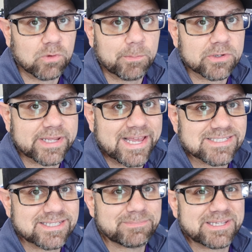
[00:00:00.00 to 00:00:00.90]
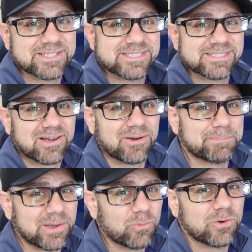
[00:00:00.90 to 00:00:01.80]
rubber gasket because this
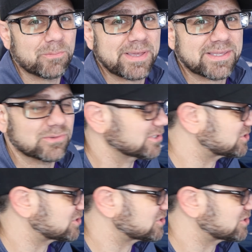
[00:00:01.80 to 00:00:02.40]
compound will make it